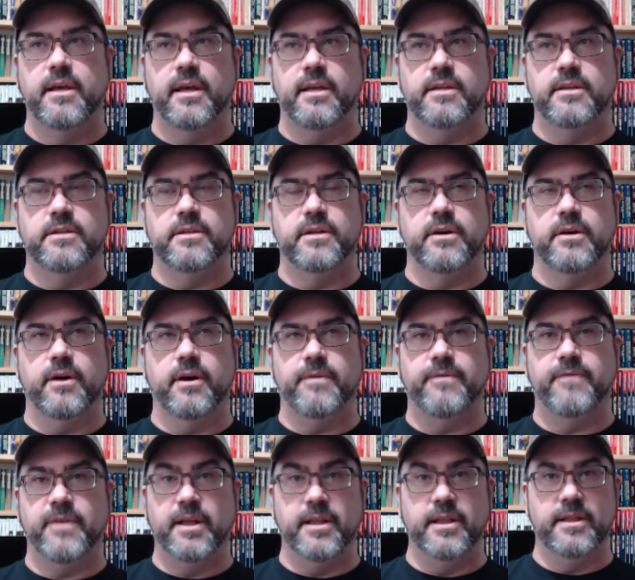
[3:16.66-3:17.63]
so I
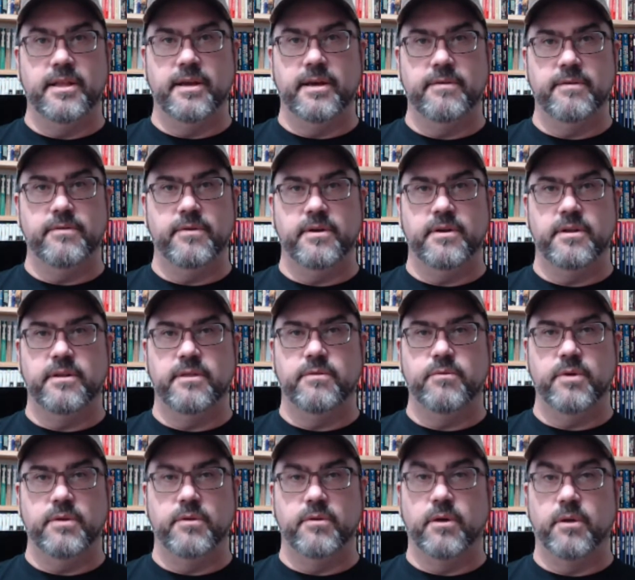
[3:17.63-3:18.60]
fell in love with
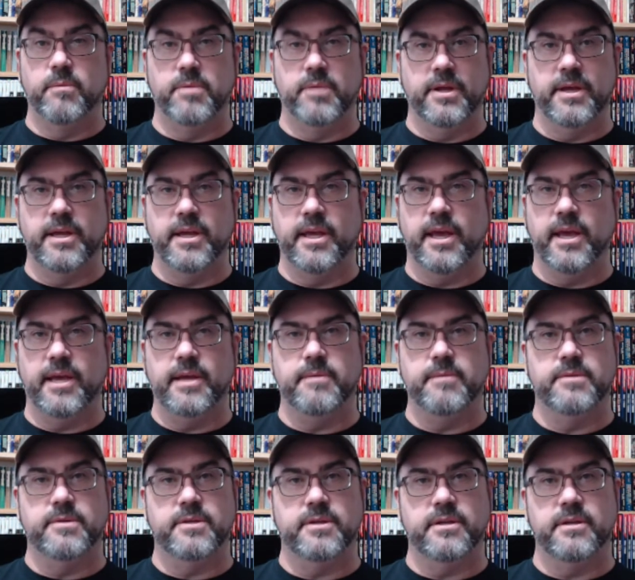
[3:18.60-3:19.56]
role-playing
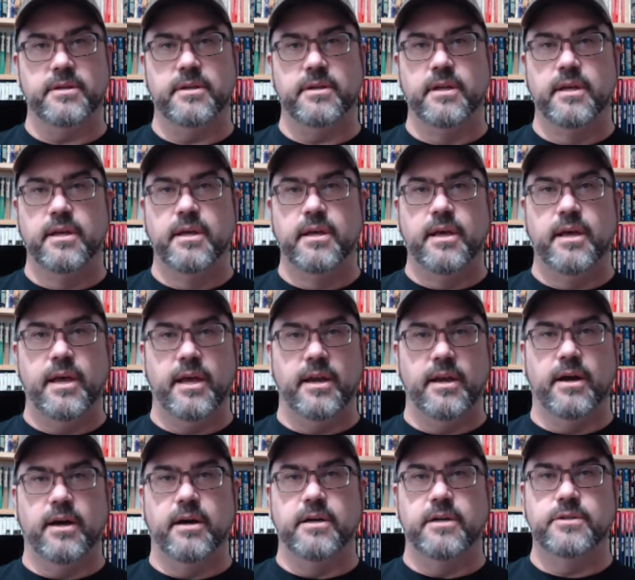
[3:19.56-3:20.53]
games and
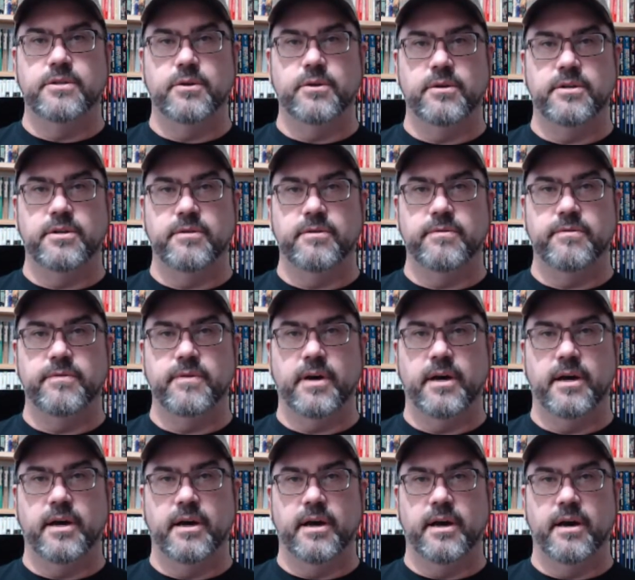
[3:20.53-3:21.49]
all sorts of
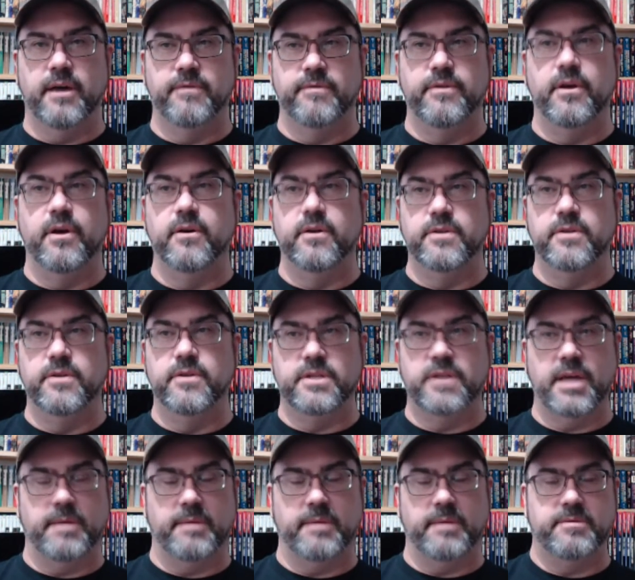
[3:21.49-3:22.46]
those
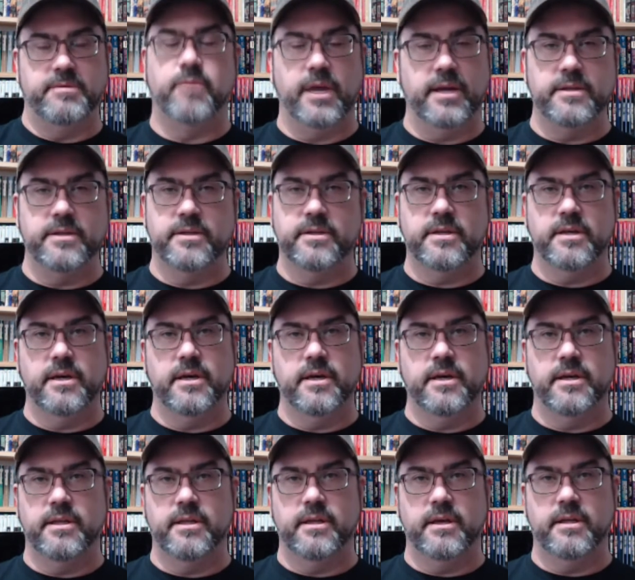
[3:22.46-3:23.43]
types of brands,
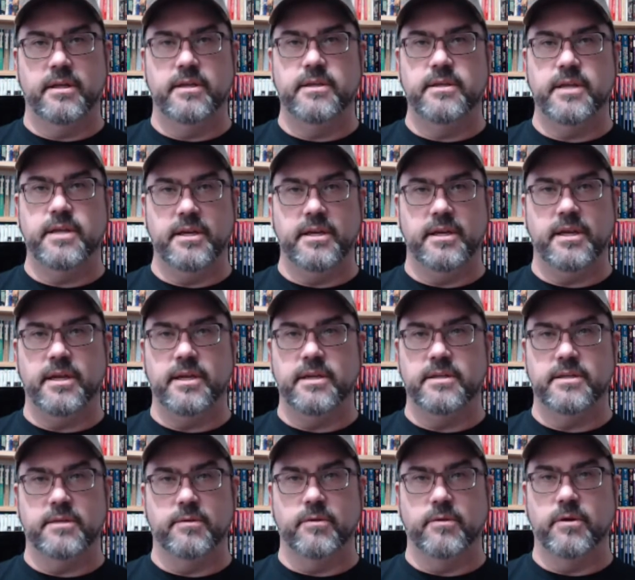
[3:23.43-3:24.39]
the
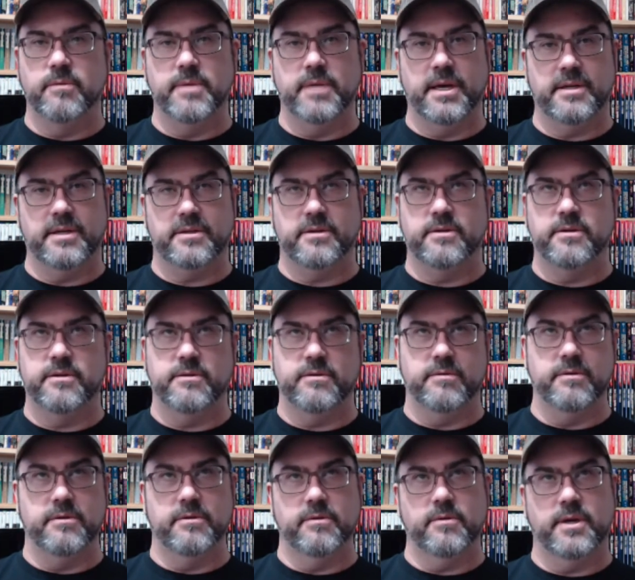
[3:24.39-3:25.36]
D&Ds, the Role Masters,
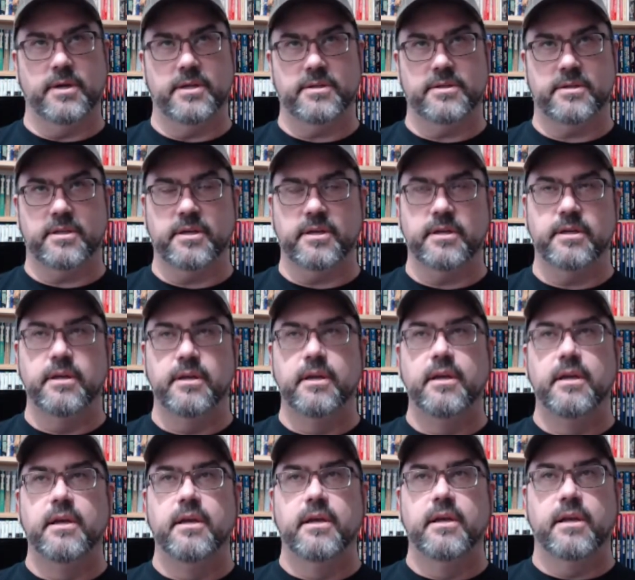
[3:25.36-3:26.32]
the RuneQuest, the
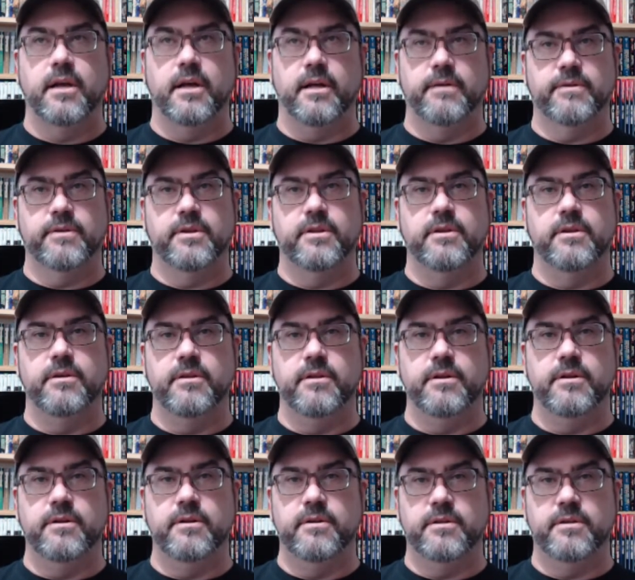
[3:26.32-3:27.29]
Call of
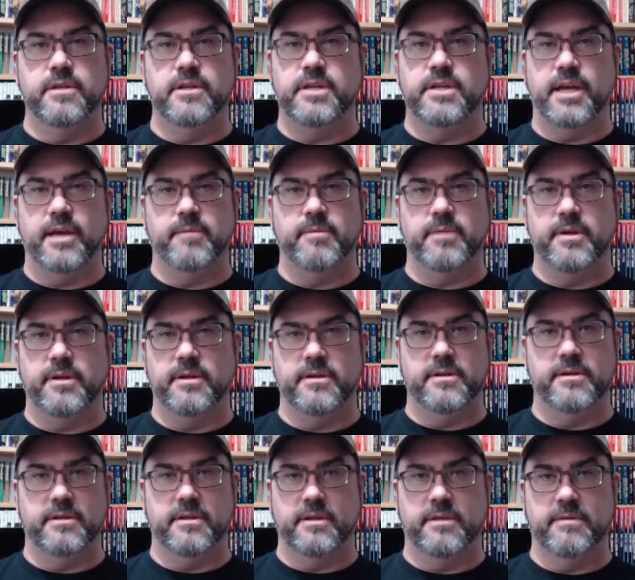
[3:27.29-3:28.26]
Cthulhu's, the
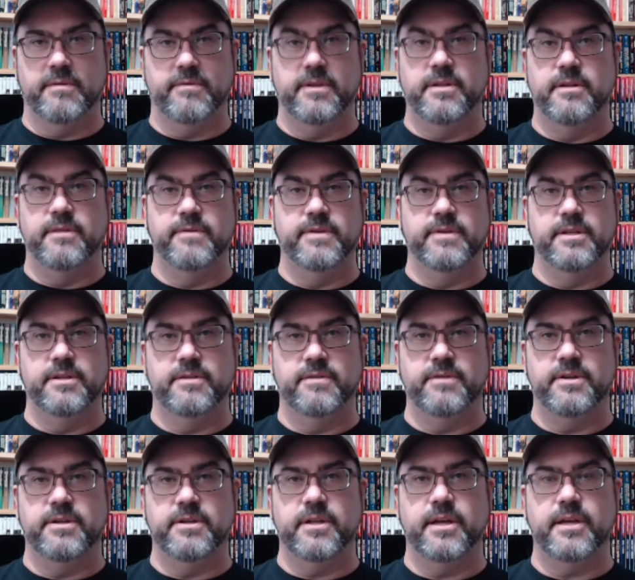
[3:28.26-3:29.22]
Champions, the Villains of
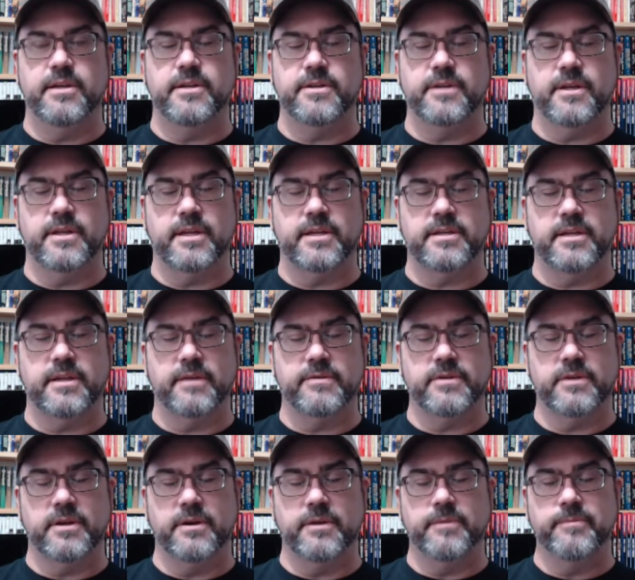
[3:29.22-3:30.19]
Vigilantes, all that stuff.
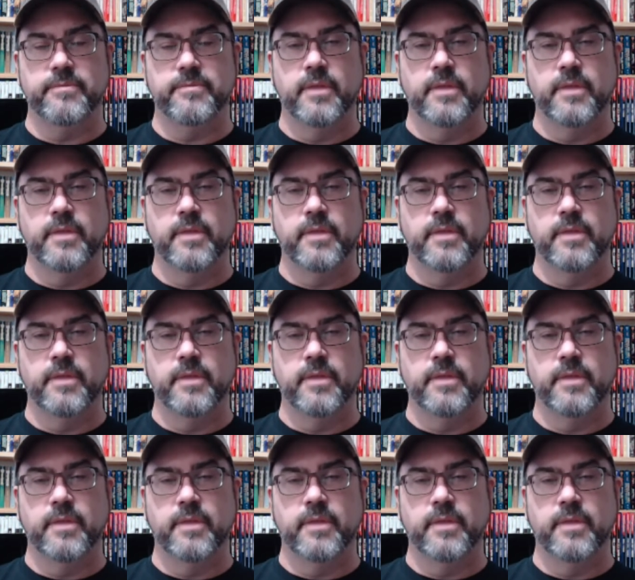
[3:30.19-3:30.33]
So